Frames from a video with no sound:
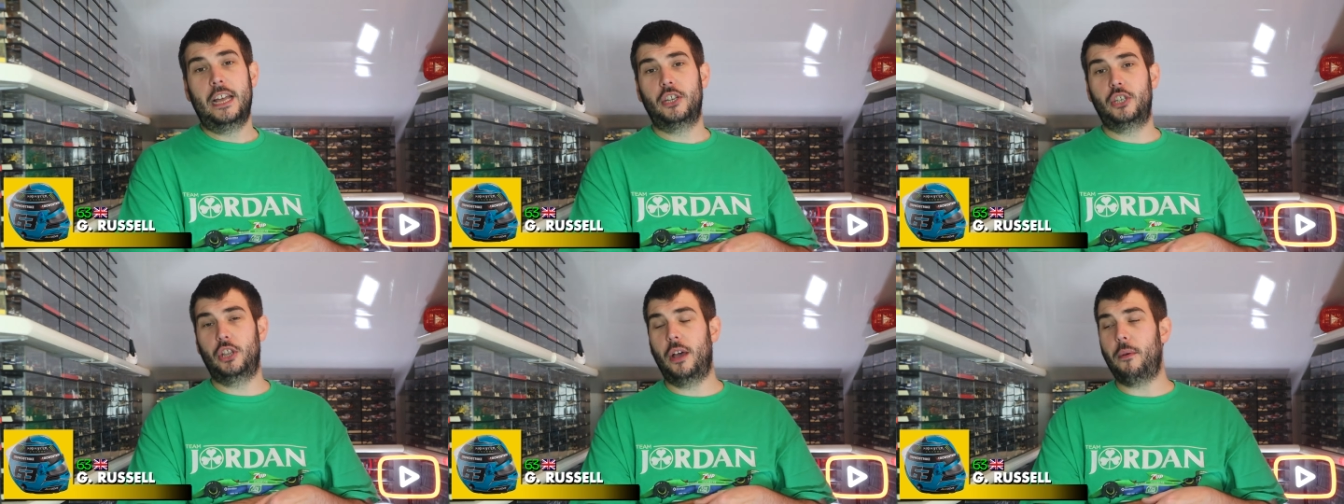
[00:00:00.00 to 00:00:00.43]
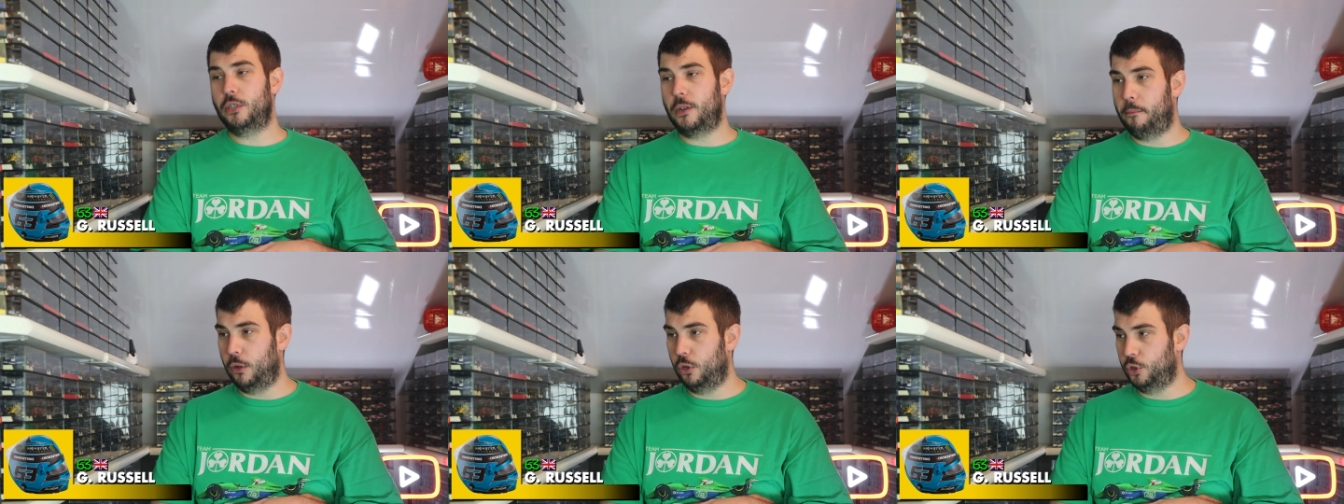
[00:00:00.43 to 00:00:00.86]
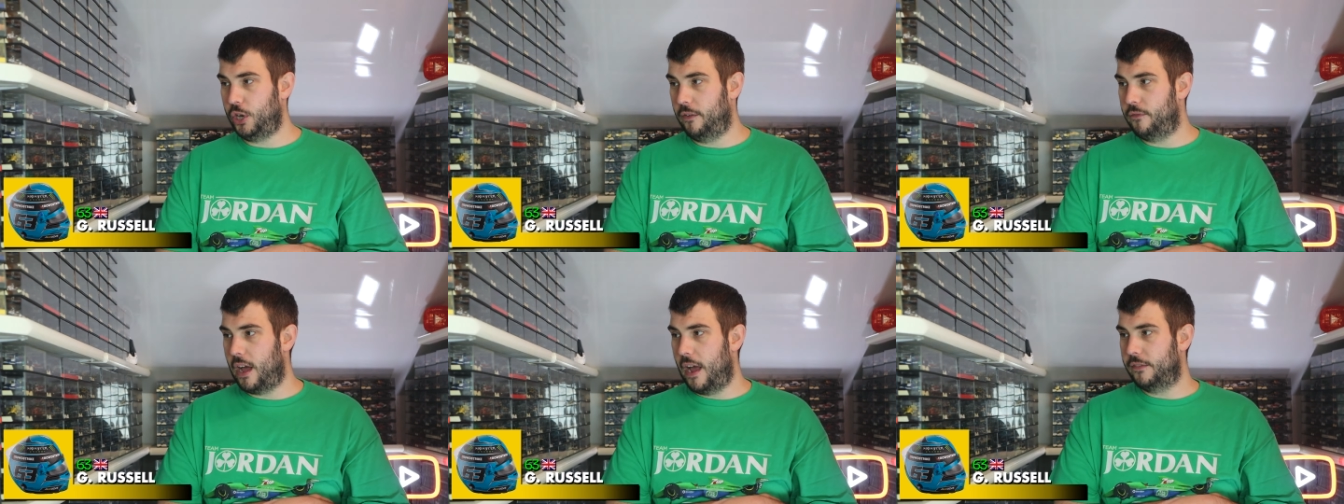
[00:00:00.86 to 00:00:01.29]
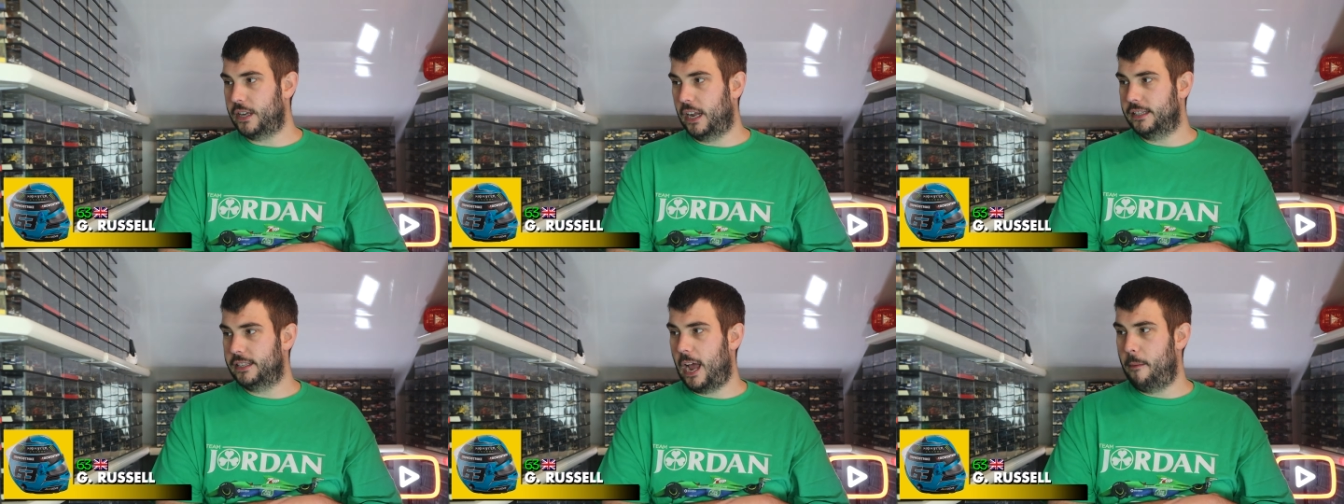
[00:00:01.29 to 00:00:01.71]
So that was a bullshit
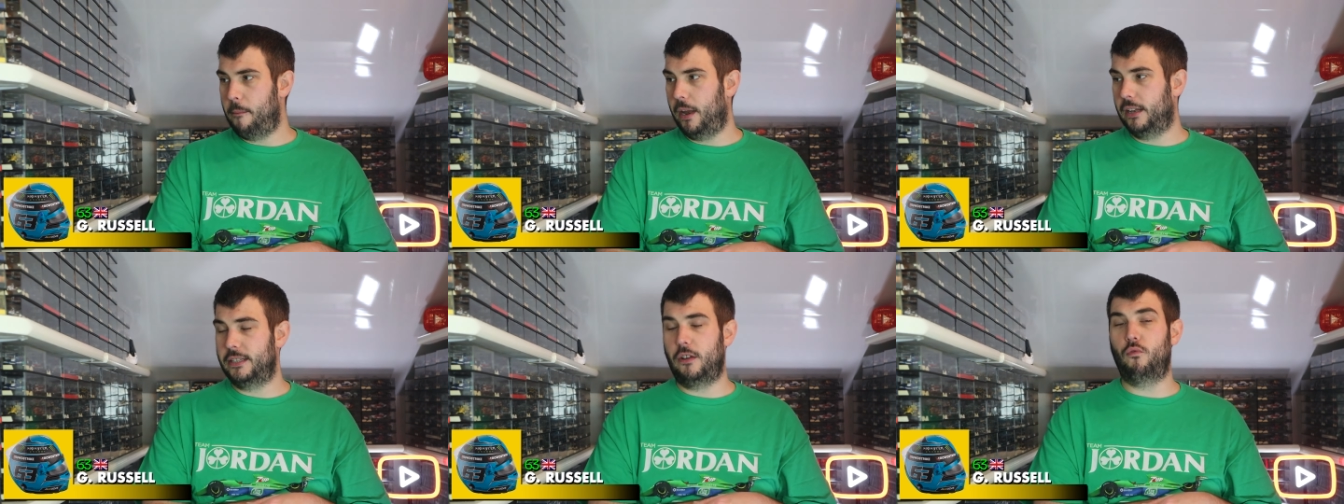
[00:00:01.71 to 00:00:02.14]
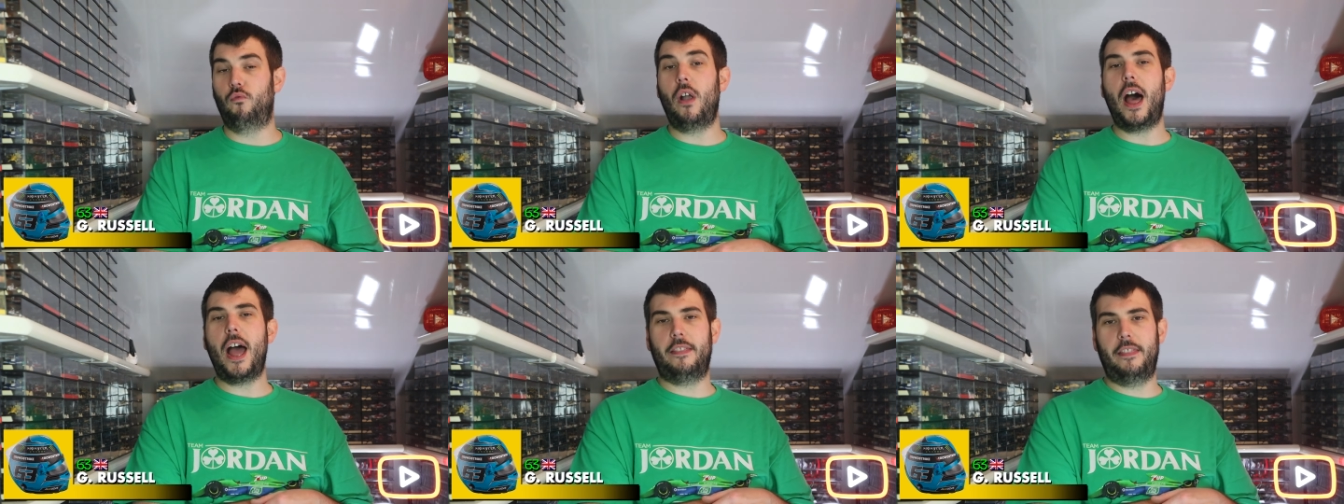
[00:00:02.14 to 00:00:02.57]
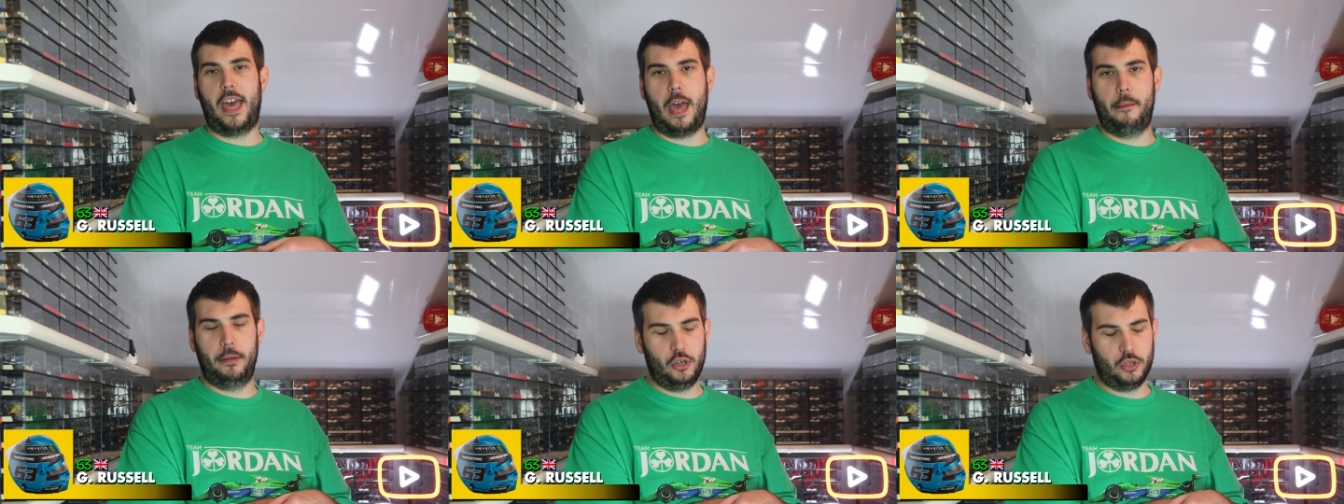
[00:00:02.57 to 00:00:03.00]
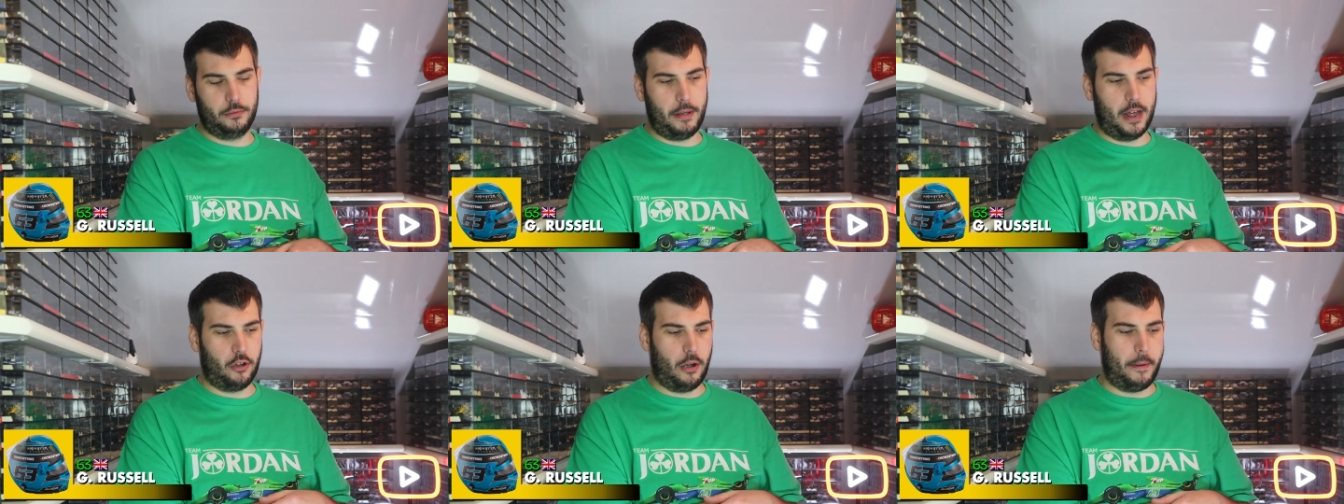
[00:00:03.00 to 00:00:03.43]
5-second time penalty right there, but doesn't
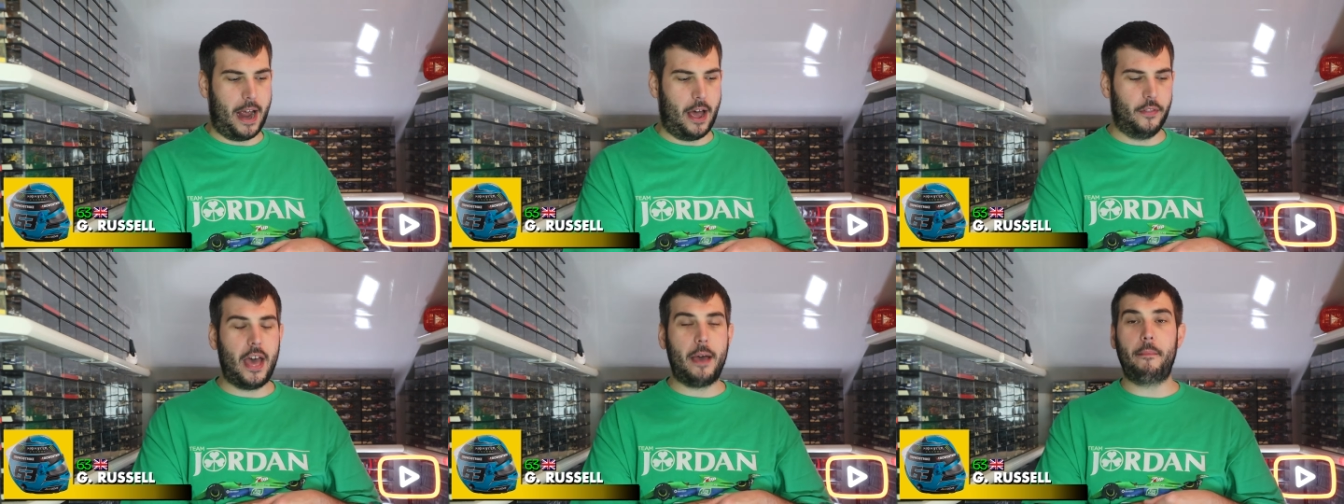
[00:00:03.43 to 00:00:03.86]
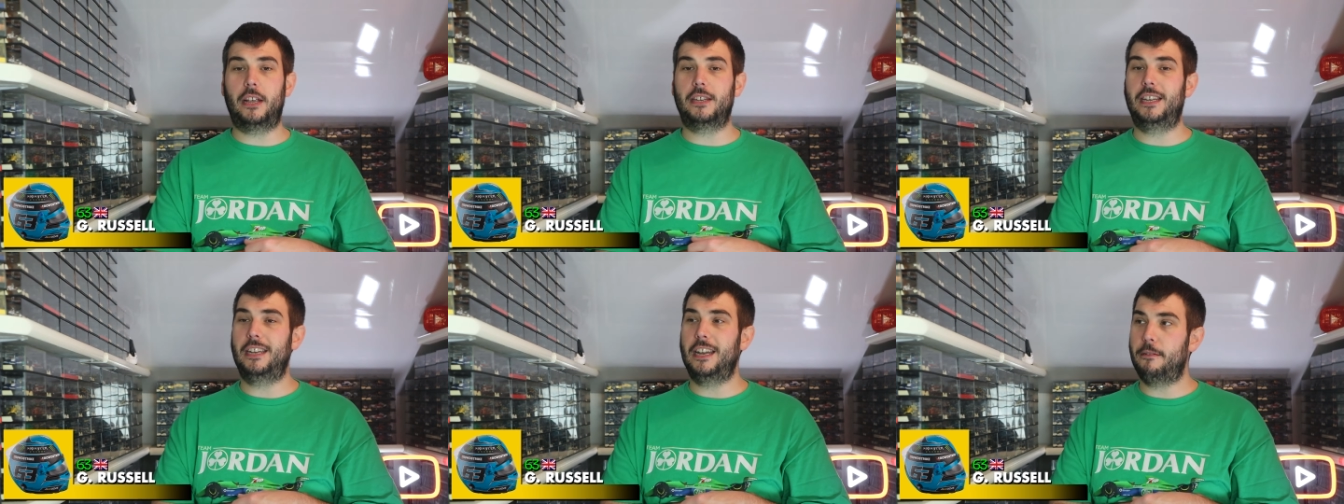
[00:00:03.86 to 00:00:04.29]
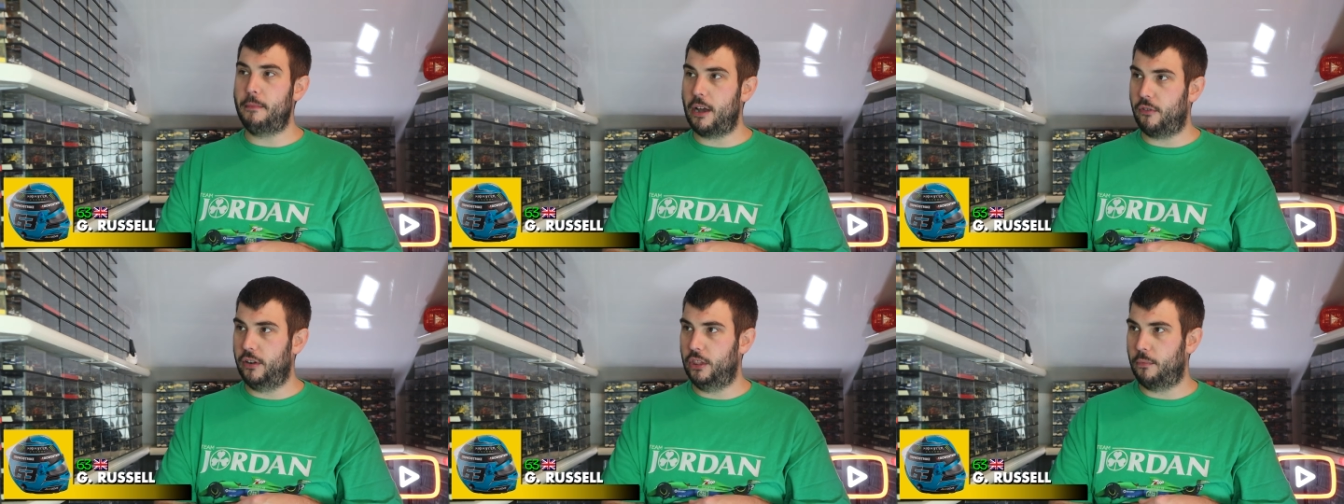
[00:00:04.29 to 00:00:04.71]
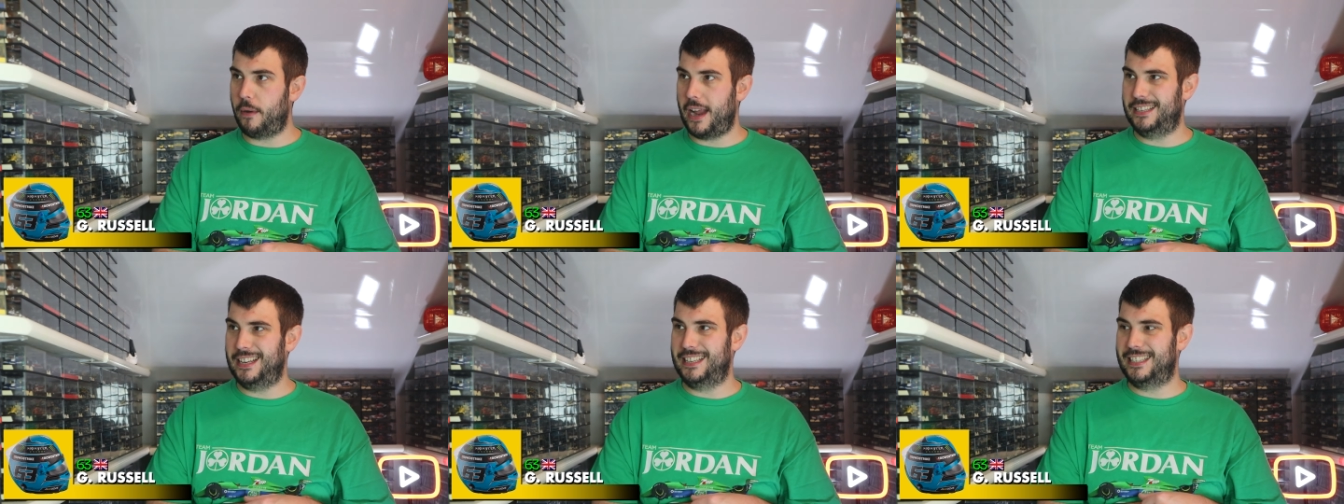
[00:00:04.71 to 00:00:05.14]
matter about that because it didn't matter in the
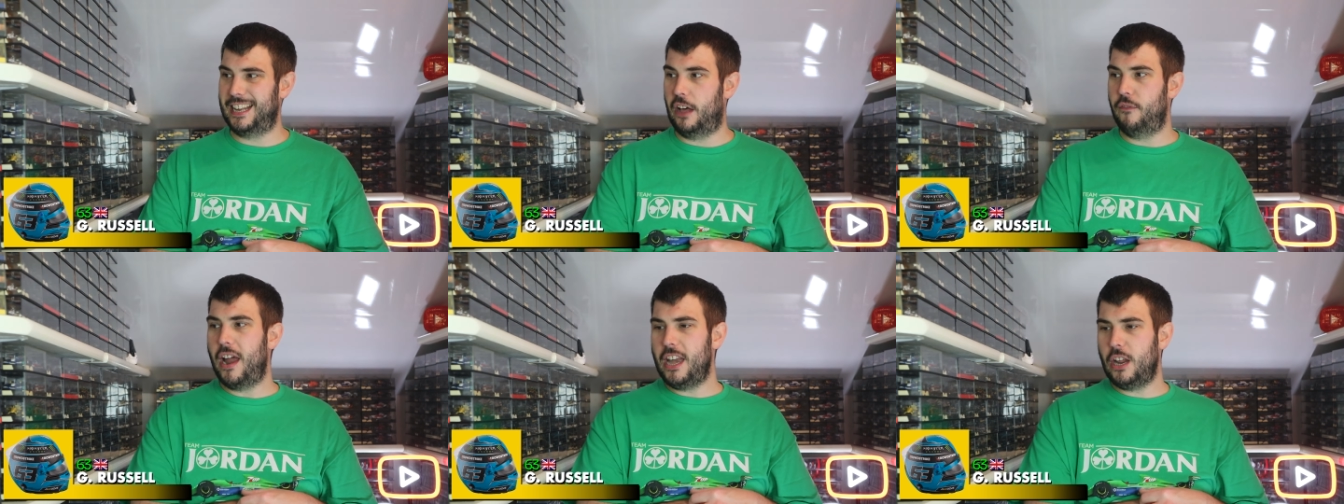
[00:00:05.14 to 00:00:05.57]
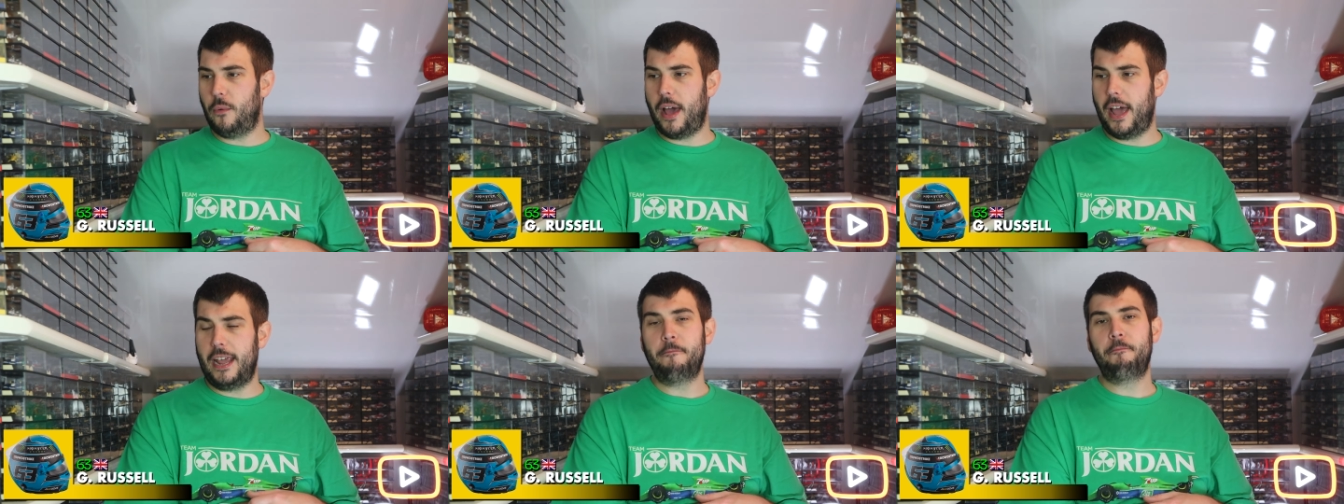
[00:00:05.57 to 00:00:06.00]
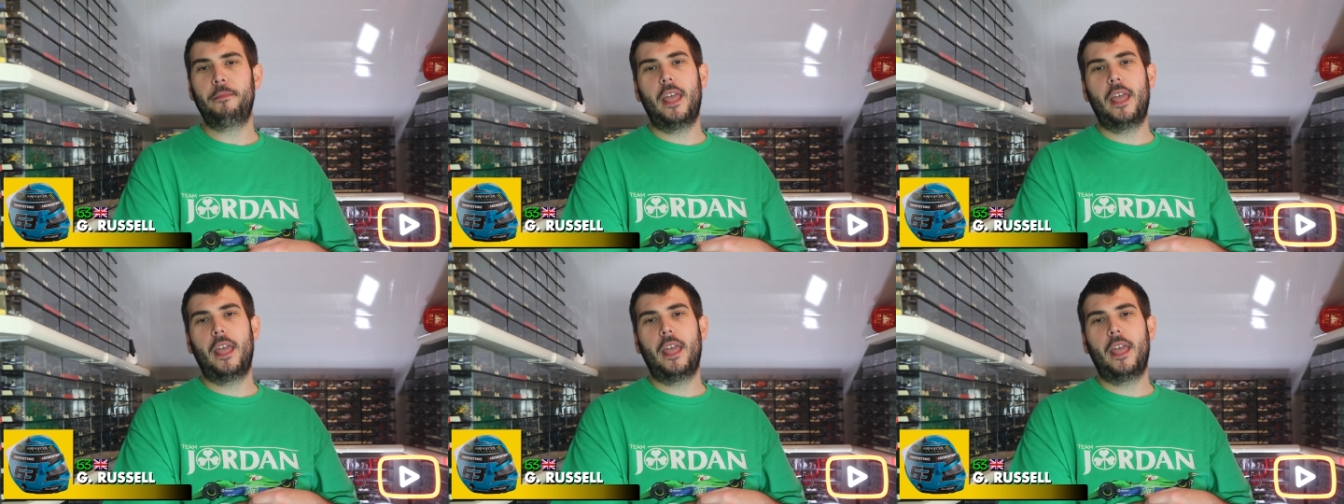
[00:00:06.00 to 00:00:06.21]
race itself anyway.